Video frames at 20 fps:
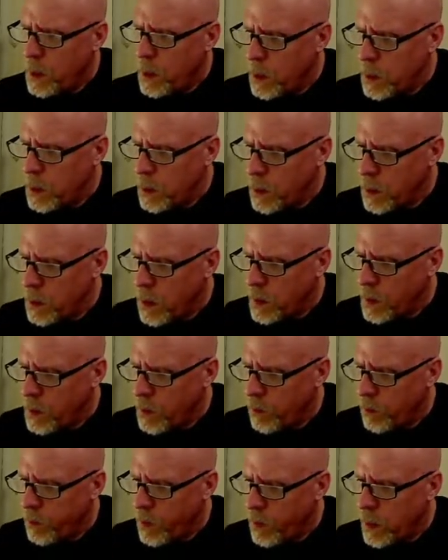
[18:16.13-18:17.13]
Doesn't end in
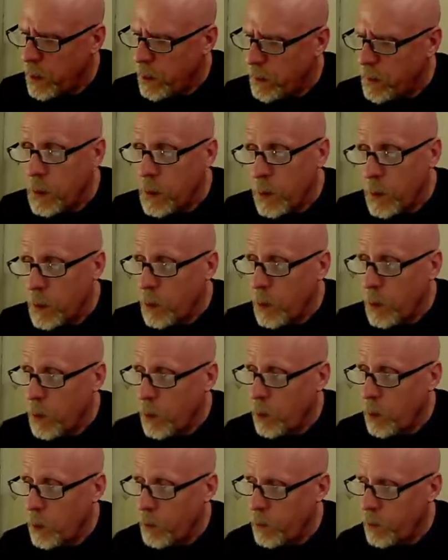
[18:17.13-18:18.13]
5, so I know I
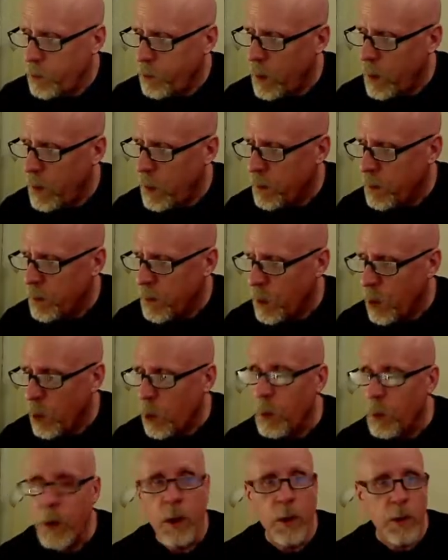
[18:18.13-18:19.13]
don't have a 5 in there.
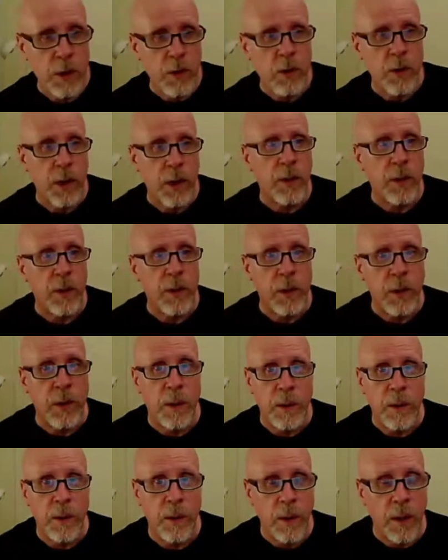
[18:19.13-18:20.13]
Oh, here's a trick, though.
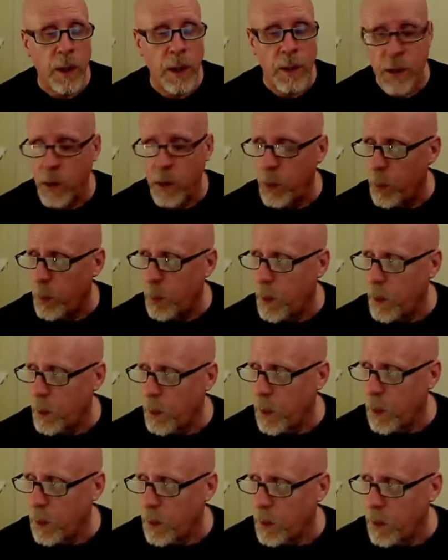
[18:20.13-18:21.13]
Do you guys know about
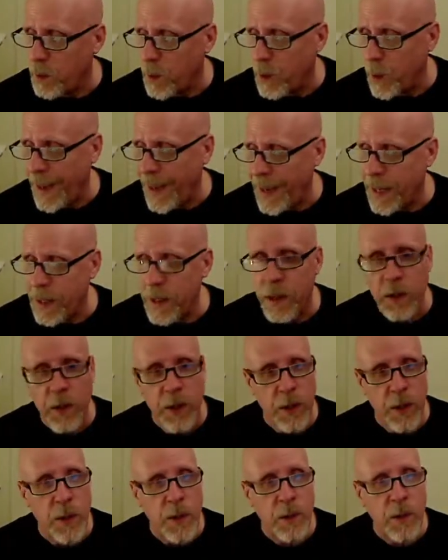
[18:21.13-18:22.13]
if you add the
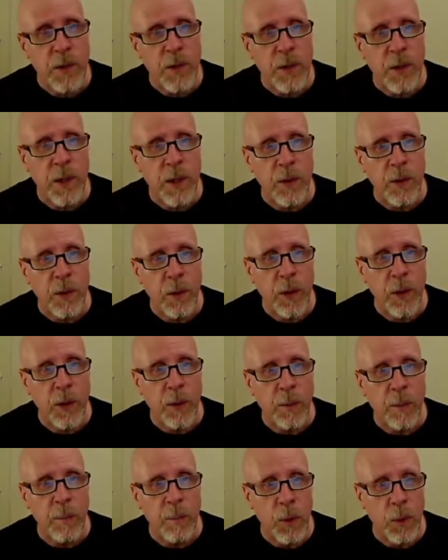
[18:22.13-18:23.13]
digits and you get a
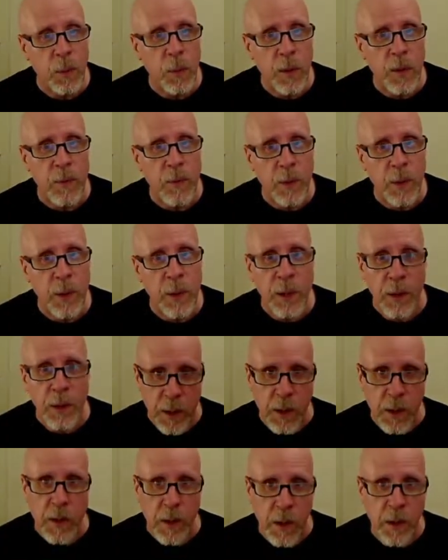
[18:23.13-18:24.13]
multiple of 3, then
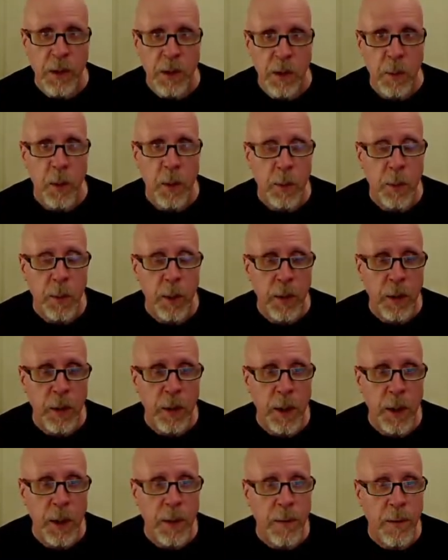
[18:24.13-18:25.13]
the thing's a multiple of 3?
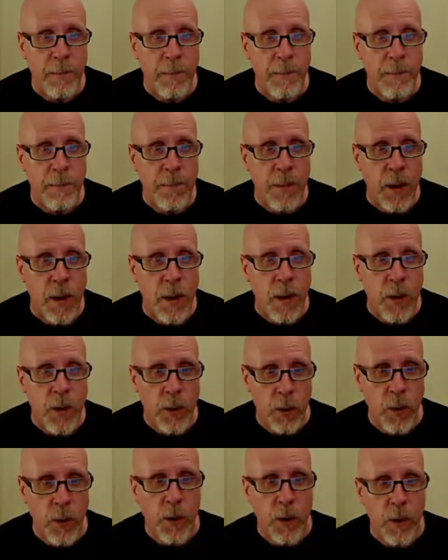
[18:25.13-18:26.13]

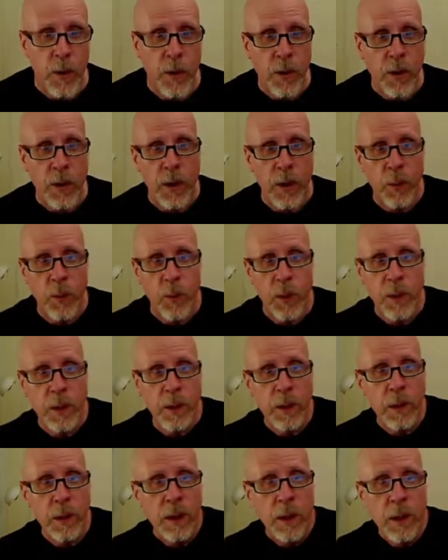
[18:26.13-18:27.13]
231,
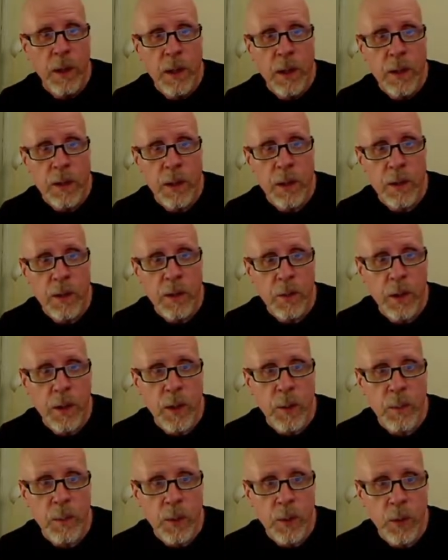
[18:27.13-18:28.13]
that's 3
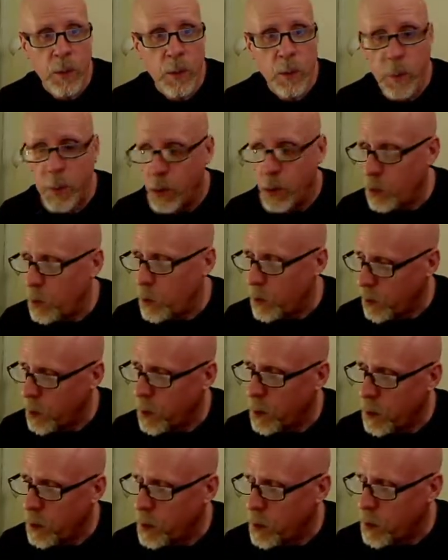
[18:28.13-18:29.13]
plus 2 plus 1, yeah,
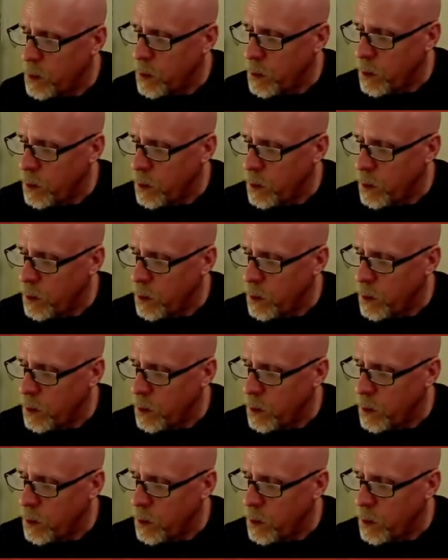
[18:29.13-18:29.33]
that's 6.